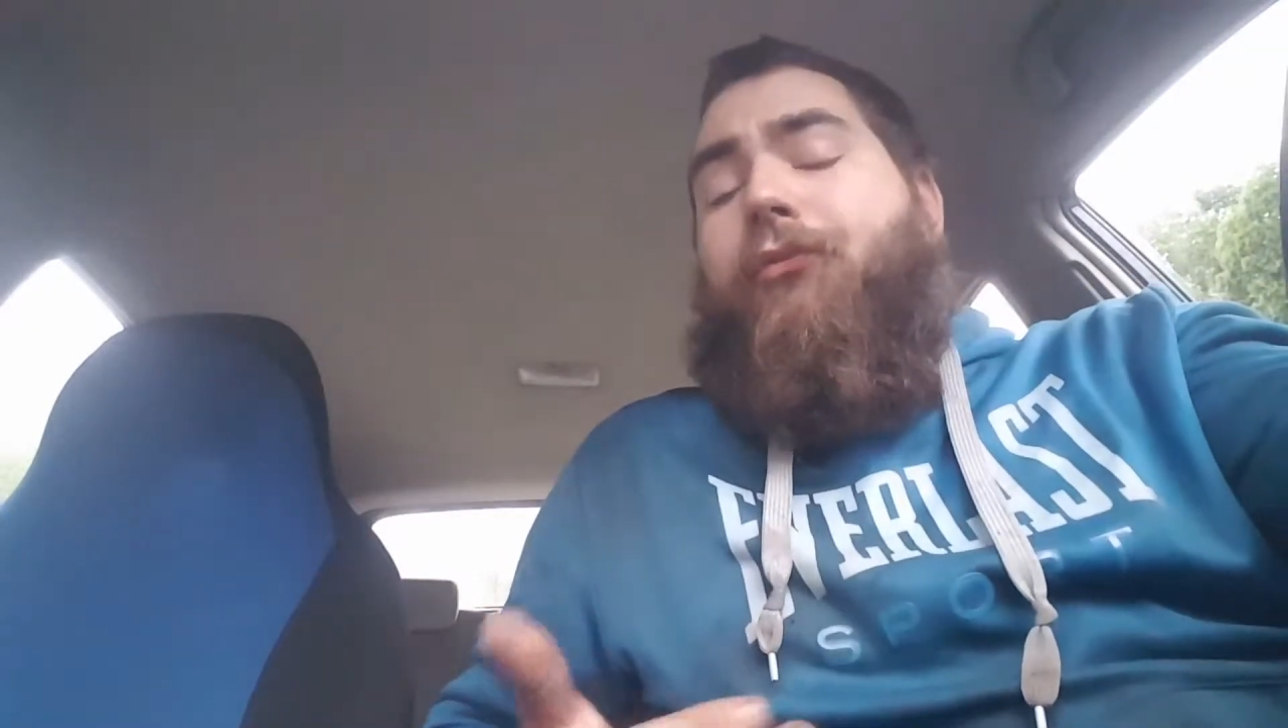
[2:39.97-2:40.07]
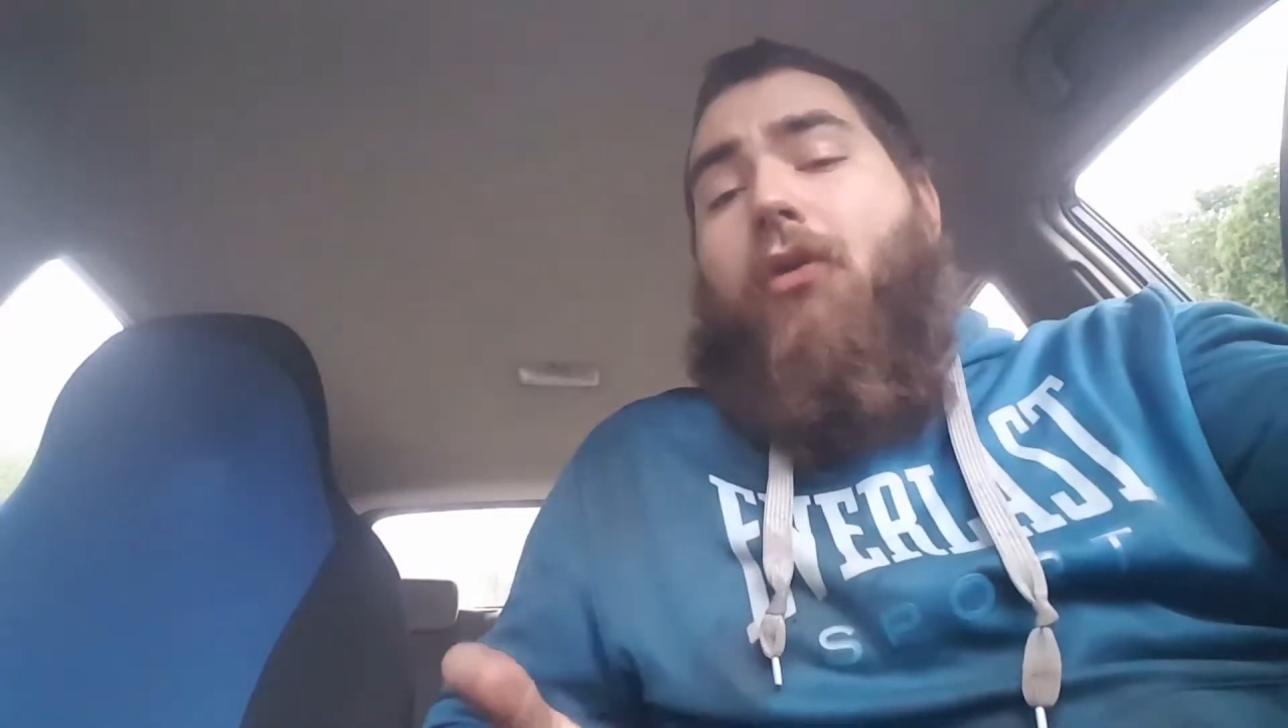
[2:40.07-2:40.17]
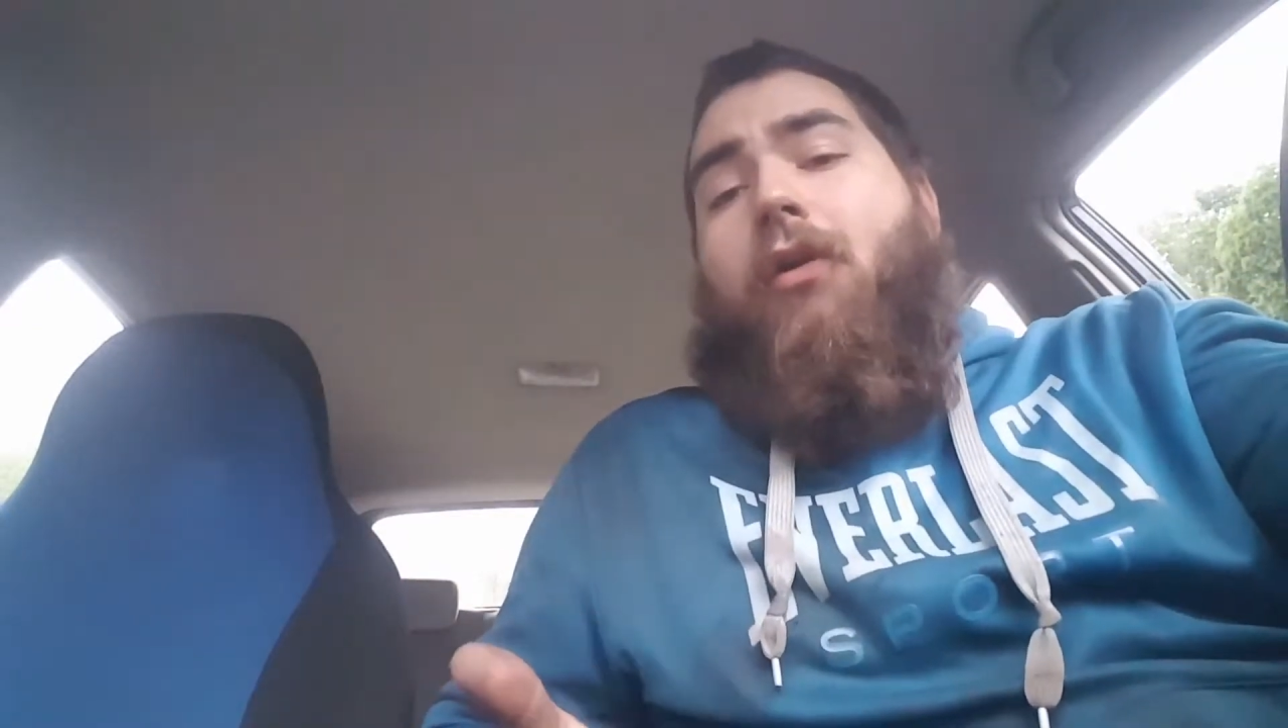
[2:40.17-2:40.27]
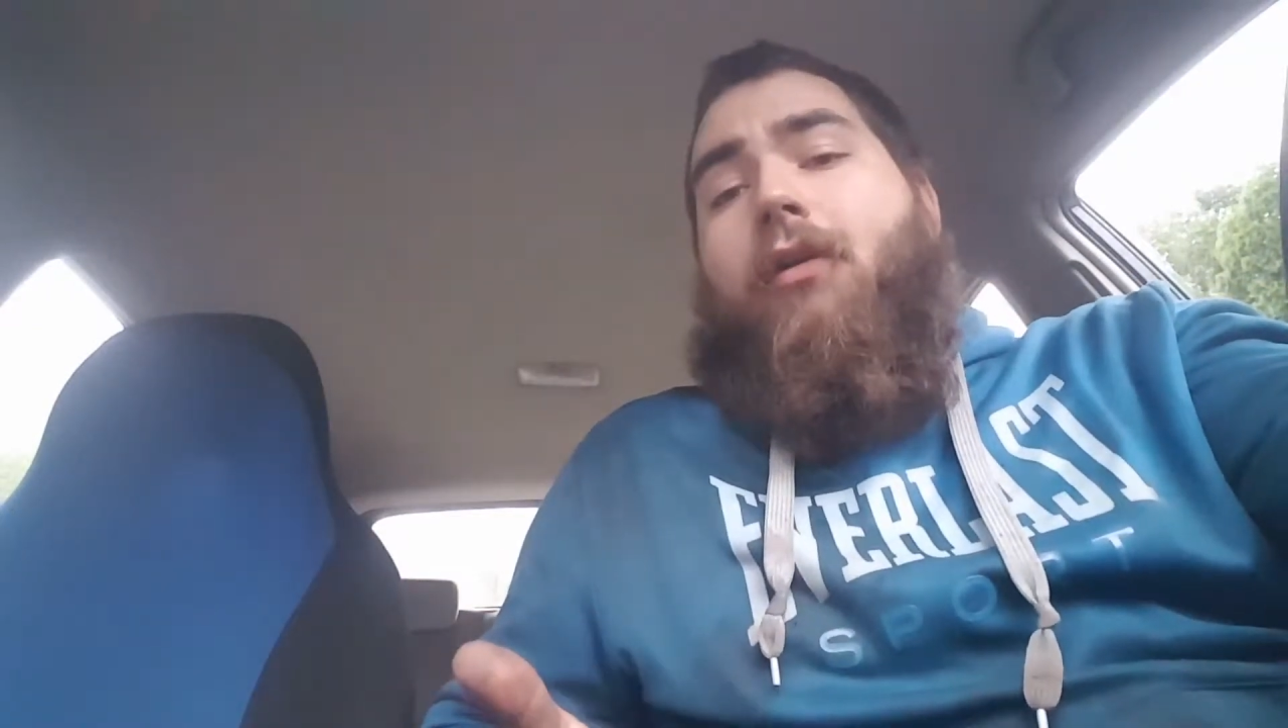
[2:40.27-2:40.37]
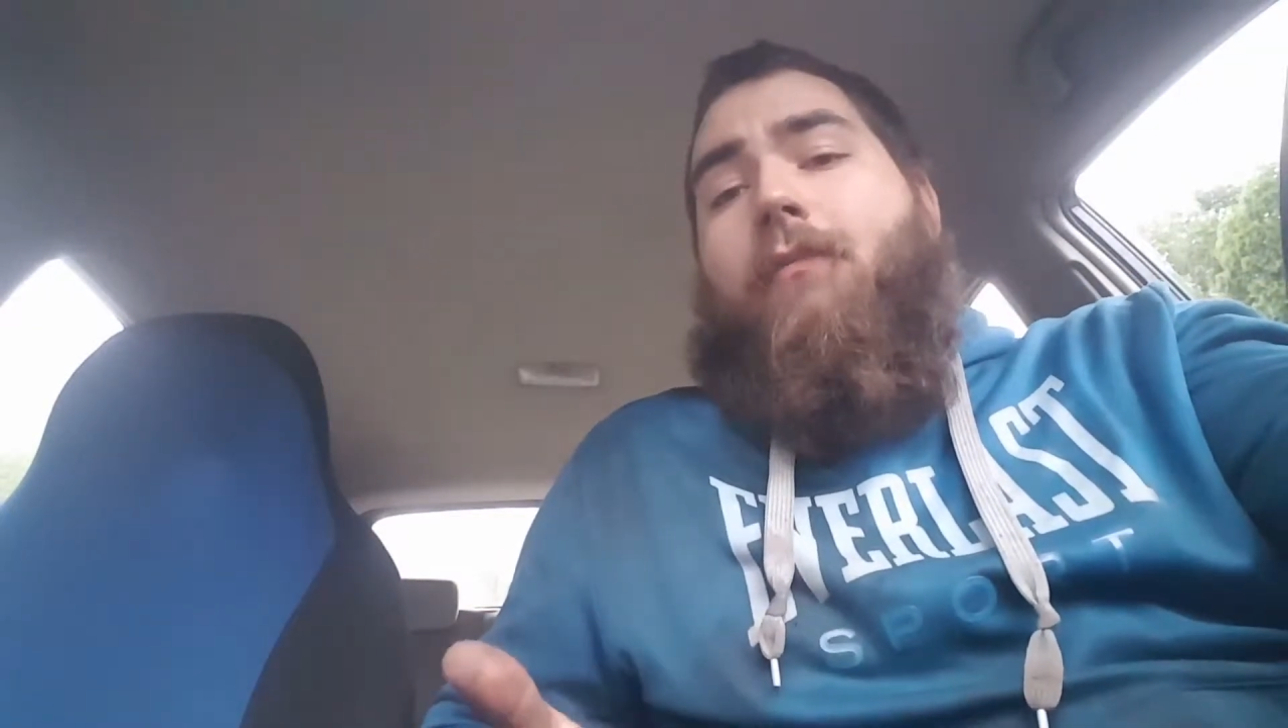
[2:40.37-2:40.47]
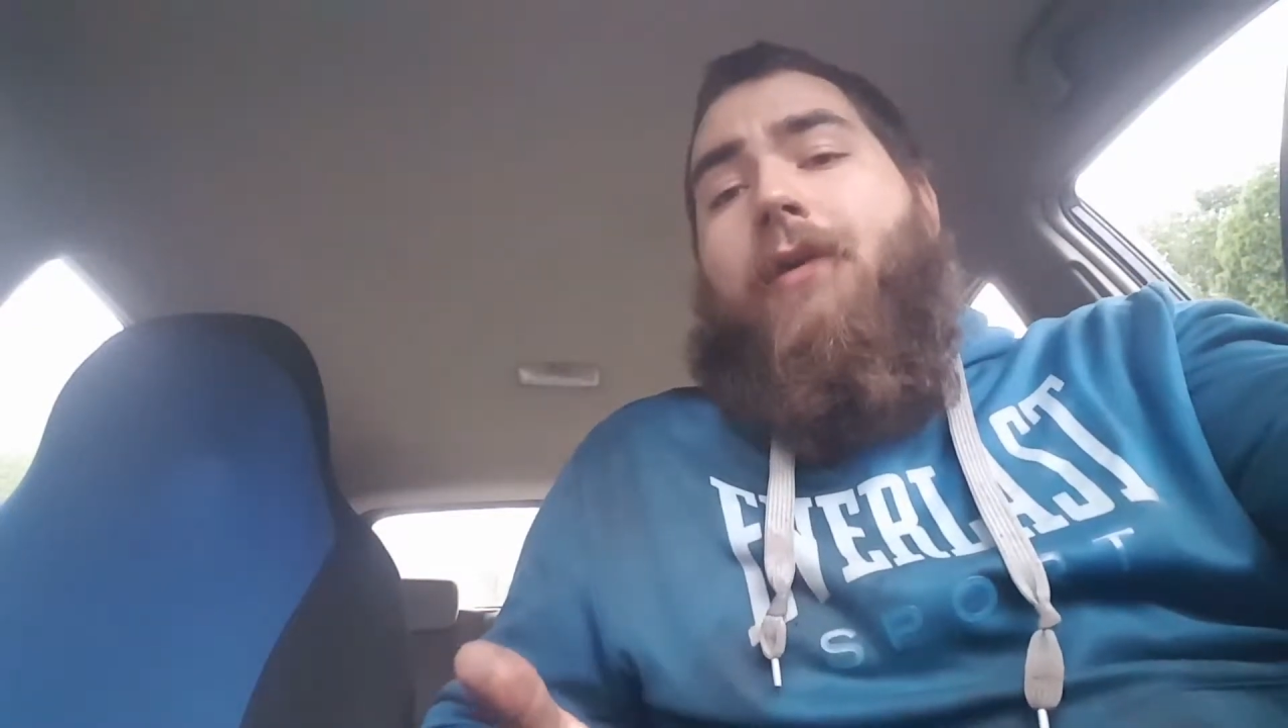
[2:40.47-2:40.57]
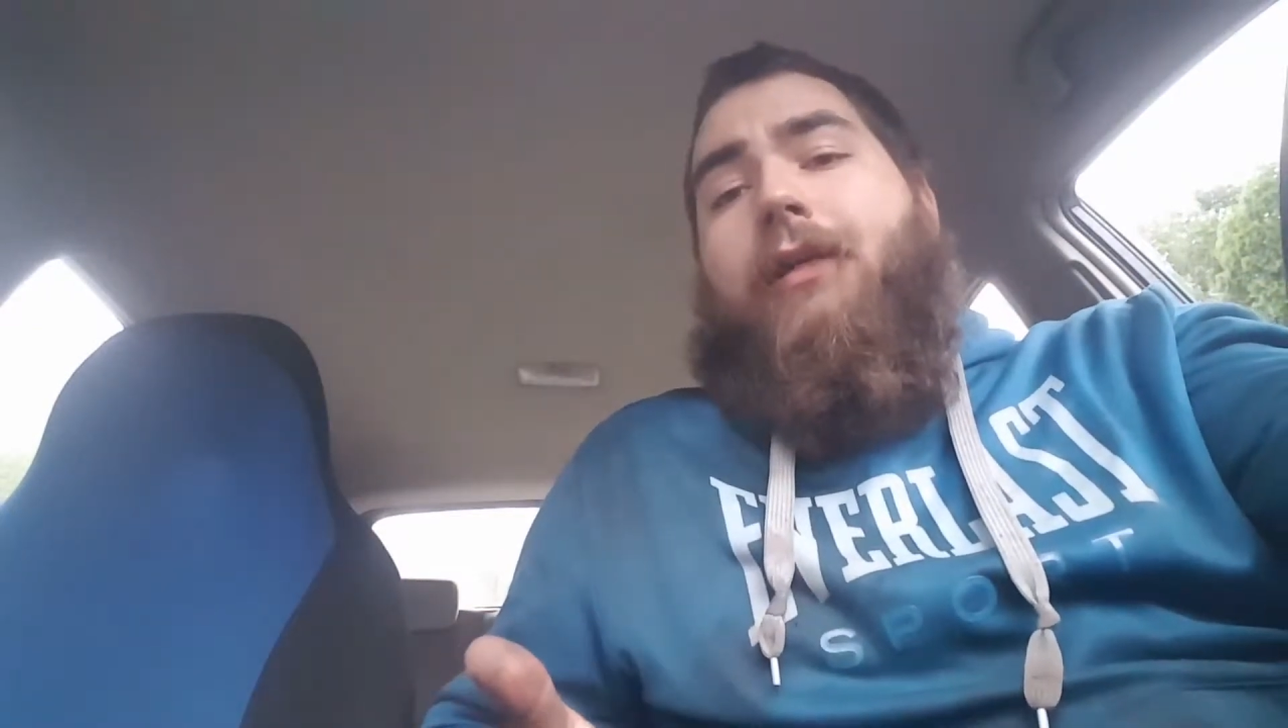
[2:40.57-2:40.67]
for $100.